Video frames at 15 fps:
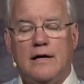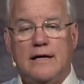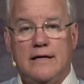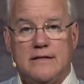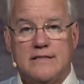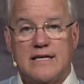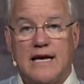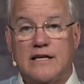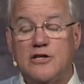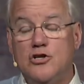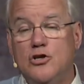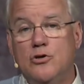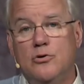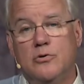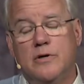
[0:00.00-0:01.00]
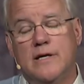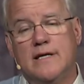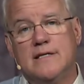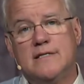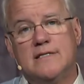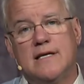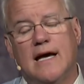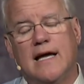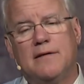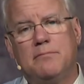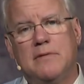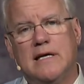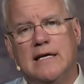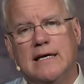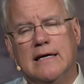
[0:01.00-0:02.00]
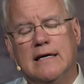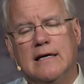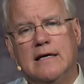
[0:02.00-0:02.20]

inside you and inside me.